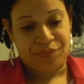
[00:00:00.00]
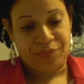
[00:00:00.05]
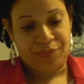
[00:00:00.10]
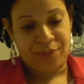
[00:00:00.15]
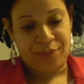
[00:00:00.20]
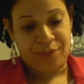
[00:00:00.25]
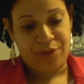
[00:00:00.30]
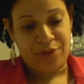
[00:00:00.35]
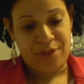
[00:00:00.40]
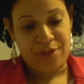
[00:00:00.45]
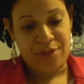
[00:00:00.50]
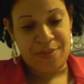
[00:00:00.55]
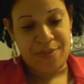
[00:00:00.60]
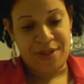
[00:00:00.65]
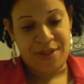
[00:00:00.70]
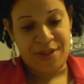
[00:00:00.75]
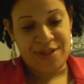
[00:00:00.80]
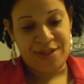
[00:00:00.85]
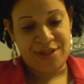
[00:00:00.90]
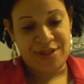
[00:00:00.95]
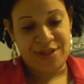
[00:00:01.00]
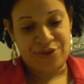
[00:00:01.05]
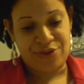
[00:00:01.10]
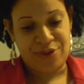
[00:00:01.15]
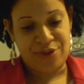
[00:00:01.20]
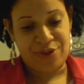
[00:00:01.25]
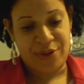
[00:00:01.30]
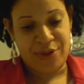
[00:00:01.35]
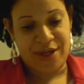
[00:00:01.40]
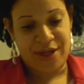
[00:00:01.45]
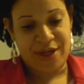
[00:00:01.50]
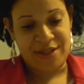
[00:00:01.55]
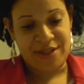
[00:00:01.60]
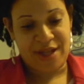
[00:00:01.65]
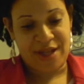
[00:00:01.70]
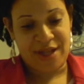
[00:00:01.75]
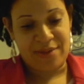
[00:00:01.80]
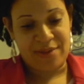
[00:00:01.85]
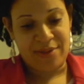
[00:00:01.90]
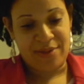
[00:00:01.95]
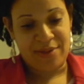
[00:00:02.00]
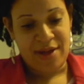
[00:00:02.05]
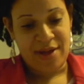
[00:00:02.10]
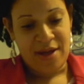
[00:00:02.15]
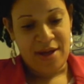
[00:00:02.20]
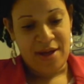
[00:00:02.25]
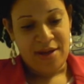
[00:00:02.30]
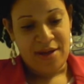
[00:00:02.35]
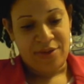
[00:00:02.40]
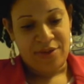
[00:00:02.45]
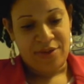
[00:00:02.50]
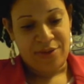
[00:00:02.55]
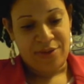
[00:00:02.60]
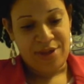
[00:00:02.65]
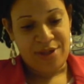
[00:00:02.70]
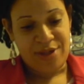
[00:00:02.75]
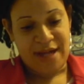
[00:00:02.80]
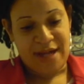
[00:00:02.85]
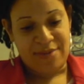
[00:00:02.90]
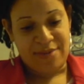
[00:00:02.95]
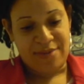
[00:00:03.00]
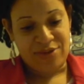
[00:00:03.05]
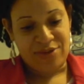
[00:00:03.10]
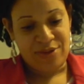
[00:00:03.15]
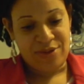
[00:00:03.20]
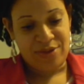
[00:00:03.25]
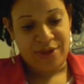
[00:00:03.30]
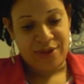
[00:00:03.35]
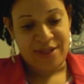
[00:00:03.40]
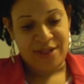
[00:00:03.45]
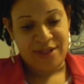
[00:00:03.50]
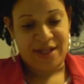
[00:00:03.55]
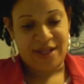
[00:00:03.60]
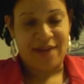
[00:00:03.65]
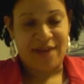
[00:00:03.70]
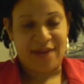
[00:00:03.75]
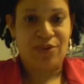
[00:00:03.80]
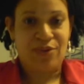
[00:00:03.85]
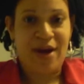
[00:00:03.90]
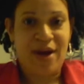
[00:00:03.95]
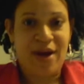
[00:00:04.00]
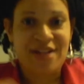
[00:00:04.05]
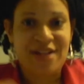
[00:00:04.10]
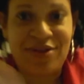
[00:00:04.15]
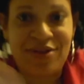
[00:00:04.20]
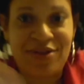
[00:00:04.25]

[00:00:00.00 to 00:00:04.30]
3 pieces, AAA type. 3 times AAA type twice on the